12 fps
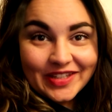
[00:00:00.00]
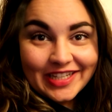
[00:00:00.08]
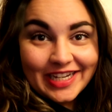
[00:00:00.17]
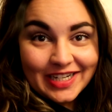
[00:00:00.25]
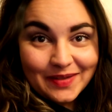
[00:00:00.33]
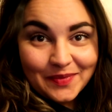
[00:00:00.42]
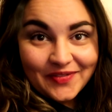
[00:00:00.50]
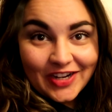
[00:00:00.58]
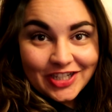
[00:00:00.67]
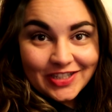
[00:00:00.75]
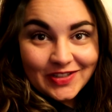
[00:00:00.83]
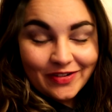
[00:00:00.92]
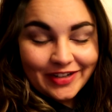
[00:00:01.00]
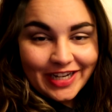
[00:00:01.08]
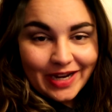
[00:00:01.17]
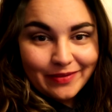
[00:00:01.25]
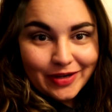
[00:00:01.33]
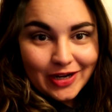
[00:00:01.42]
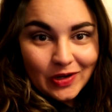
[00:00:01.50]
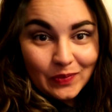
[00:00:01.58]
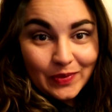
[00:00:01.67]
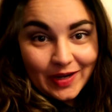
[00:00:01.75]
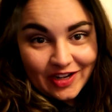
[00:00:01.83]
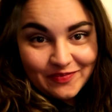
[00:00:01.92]
Kingdom of Ash is already out now,
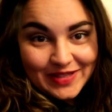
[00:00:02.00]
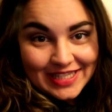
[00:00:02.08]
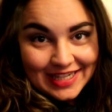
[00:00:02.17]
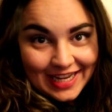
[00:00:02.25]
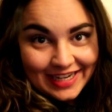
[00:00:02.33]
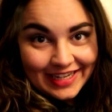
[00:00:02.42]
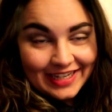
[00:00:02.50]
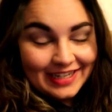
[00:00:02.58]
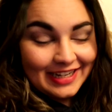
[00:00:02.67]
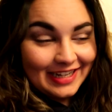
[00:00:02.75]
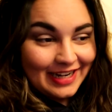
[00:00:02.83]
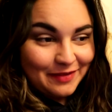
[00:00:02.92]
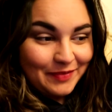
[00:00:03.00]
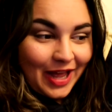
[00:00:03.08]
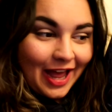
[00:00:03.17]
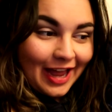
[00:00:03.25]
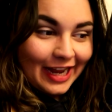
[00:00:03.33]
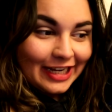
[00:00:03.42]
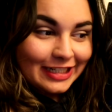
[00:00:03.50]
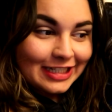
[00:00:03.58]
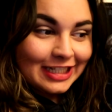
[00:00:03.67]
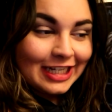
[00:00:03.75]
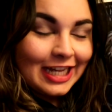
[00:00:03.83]
but I've been slacking and I am behind.